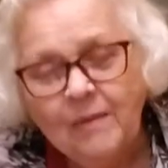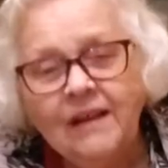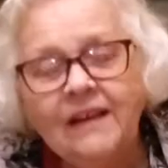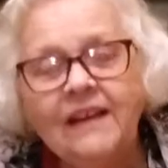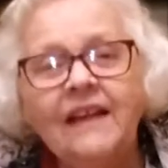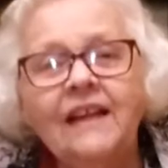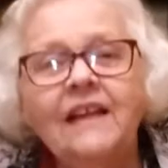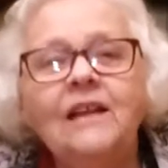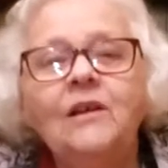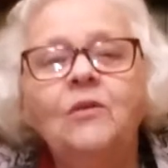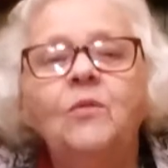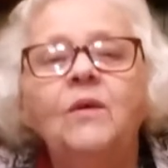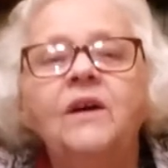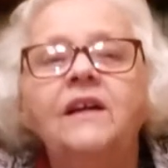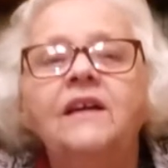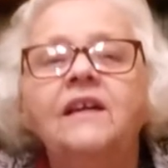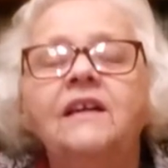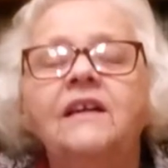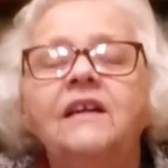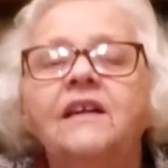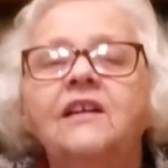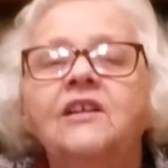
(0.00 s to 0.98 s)
but
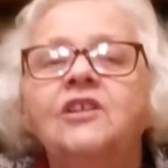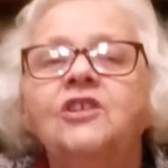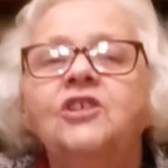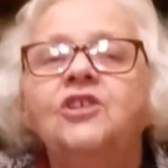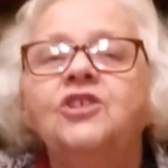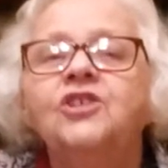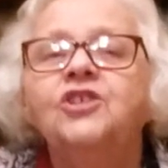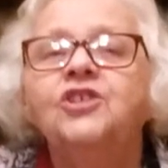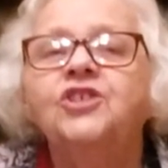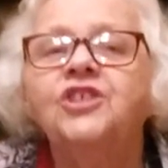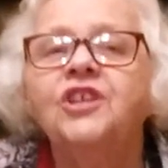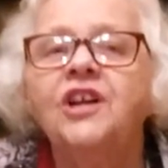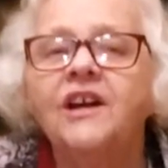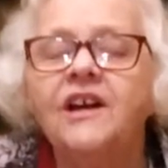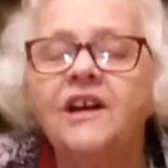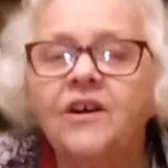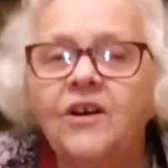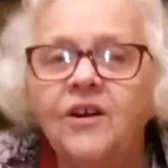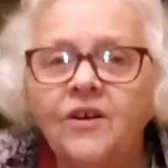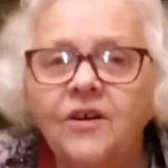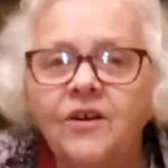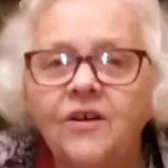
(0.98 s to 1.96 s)
anyway,
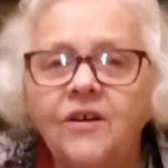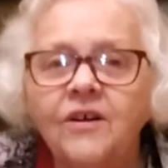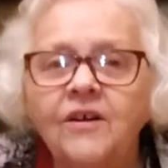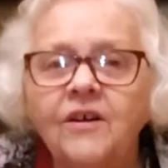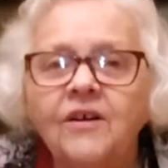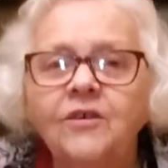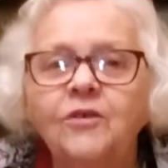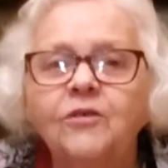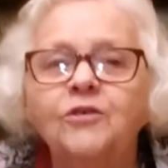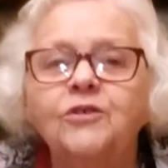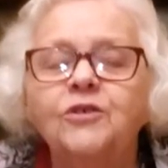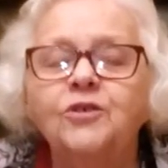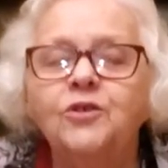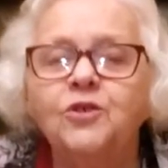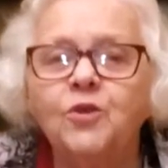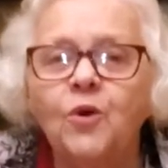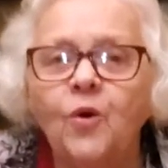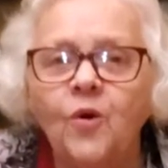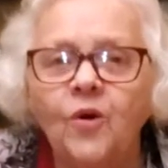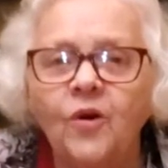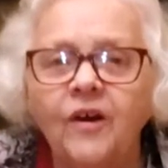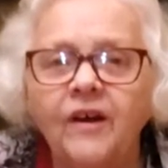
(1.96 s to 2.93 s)
share your
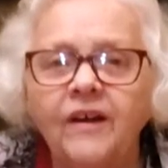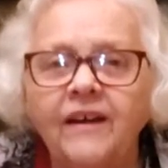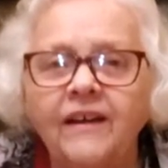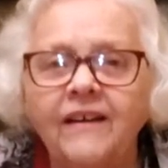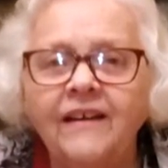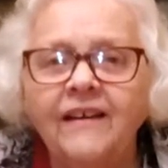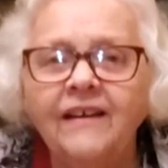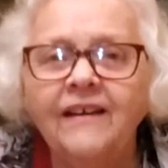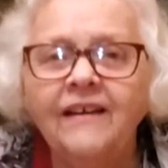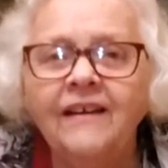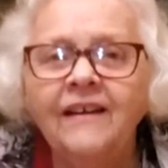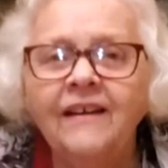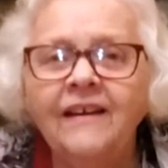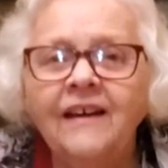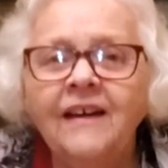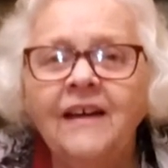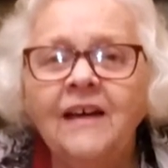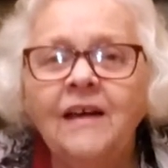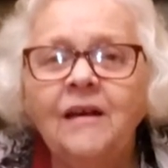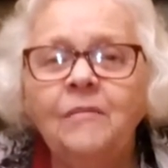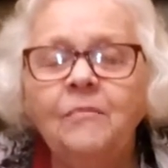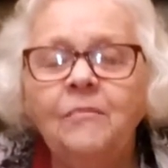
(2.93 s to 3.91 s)
story.
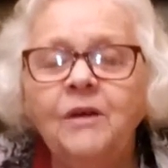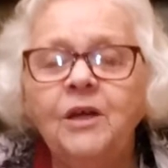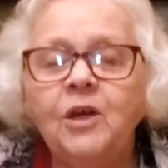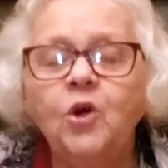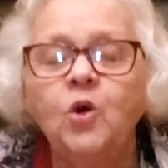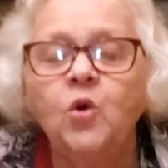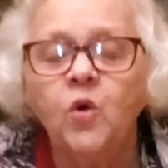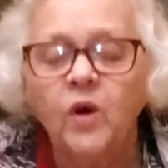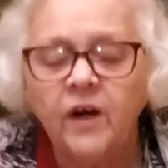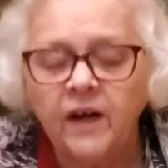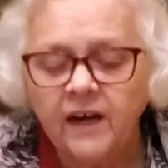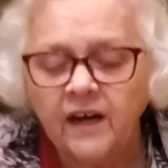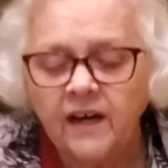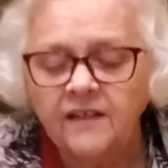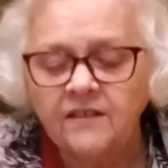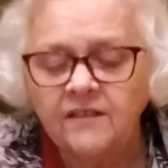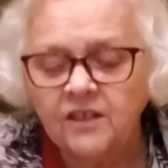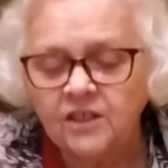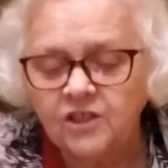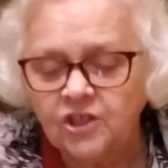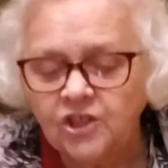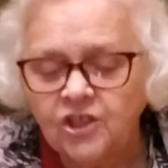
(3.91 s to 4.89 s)
Be
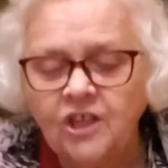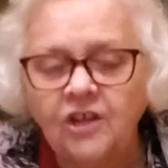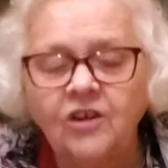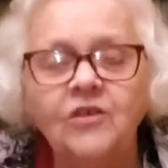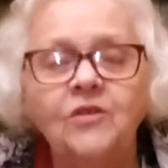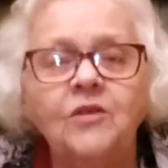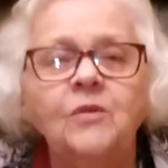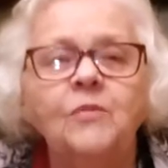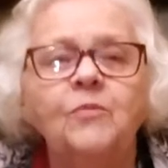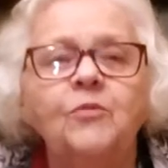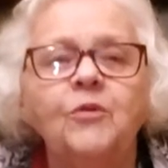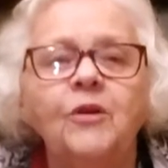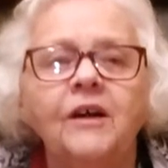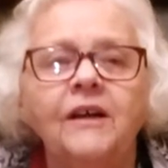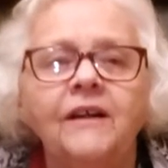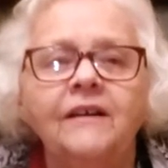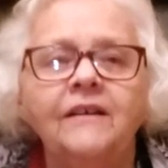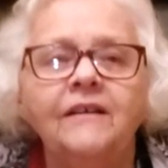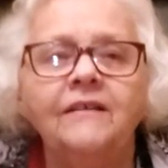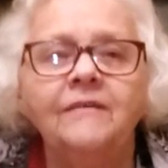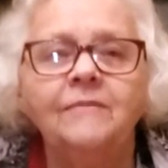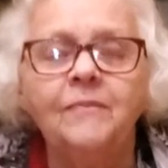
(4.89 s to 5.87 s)
quick to share the
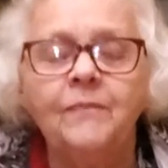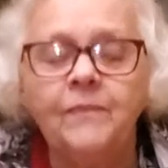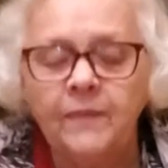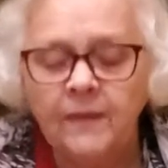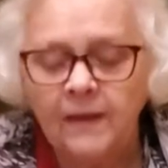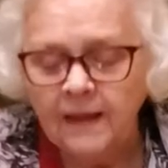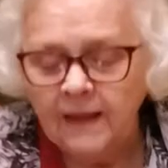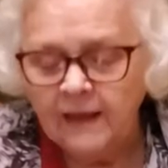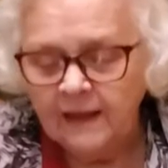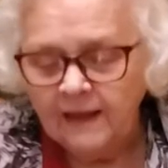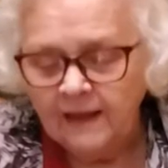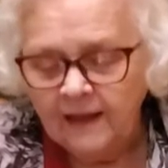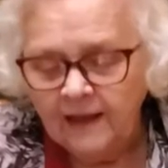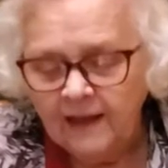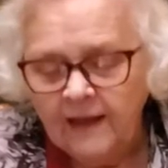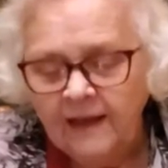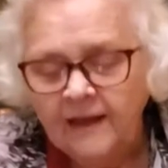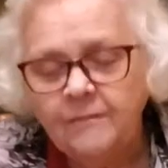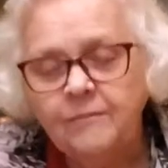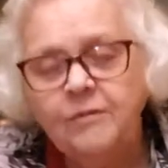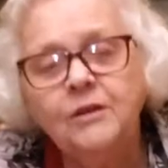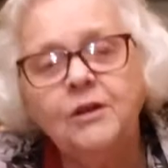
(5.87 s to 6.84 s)
bread.
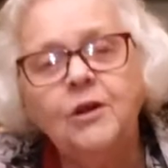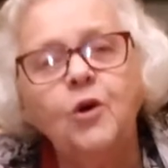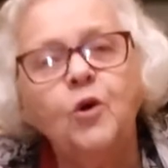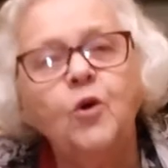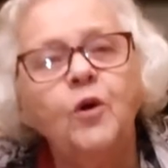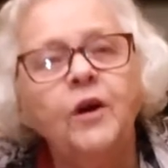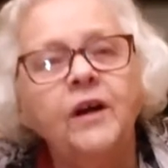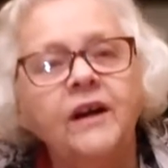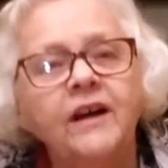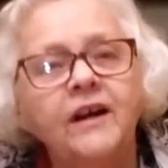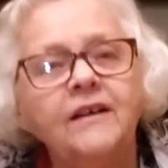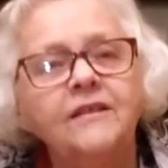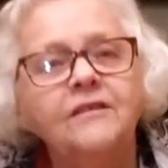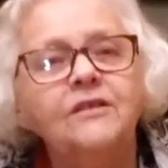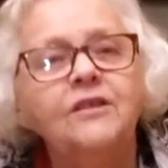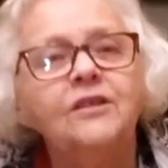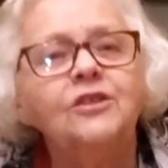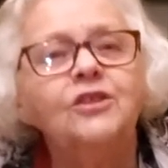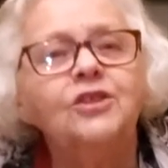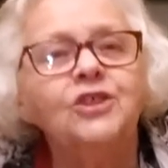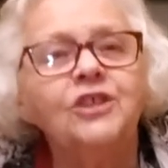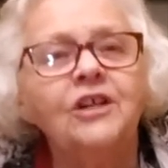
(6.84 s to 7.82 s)
Be quick
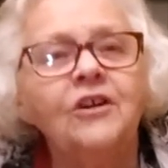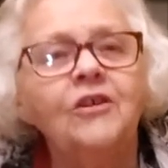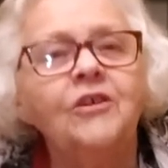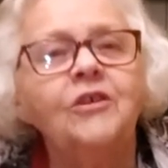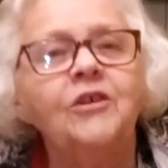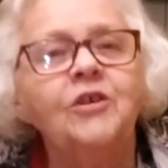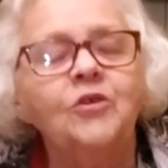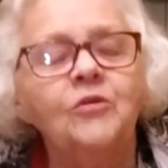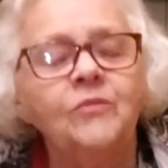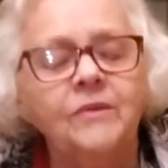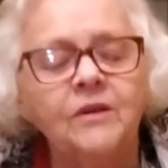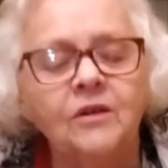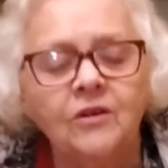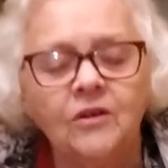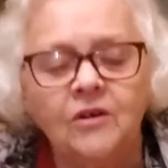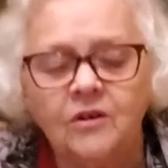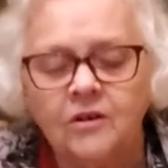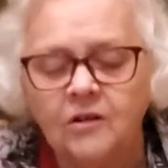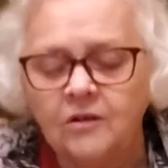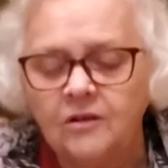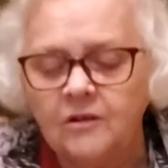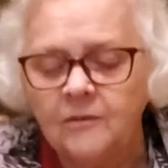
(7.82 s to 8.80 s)
to share your
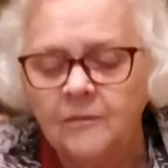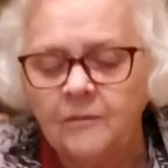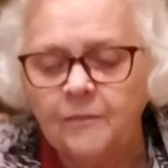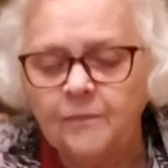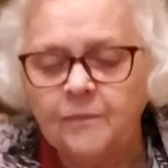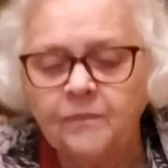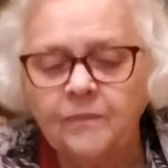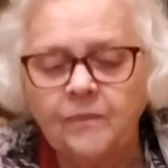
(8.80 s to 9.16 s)
miracle.